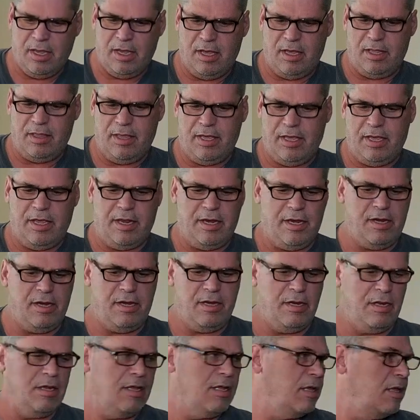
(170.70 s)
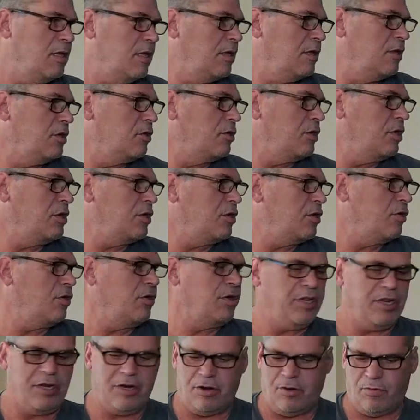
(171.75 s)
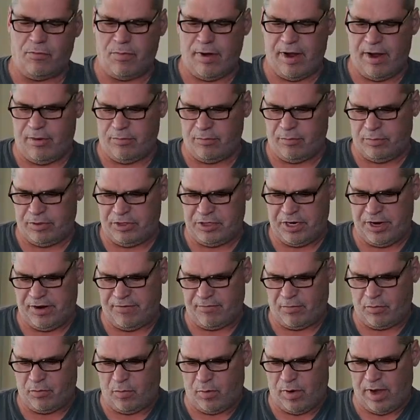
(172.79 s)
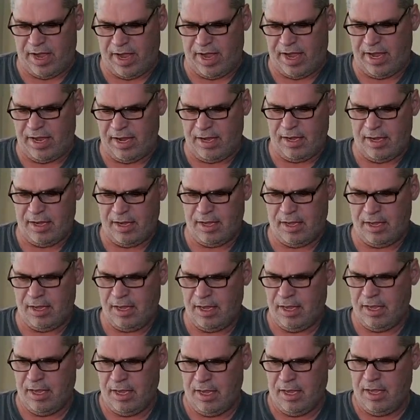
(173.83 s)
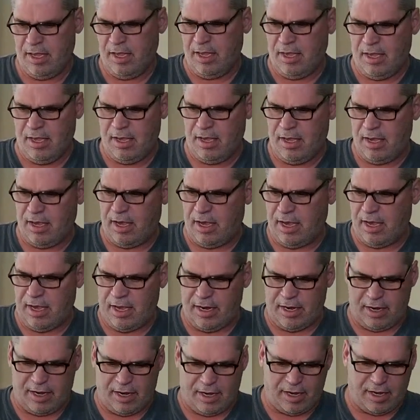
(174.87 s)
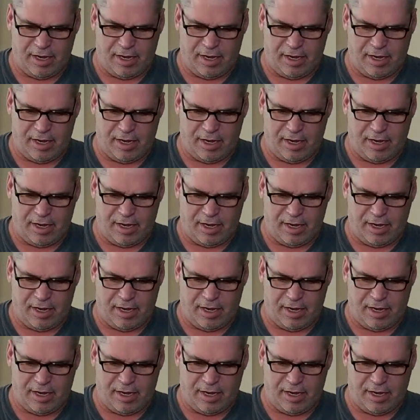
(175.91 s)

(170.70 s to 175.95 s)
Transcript: and then you can turn it around whichever way, and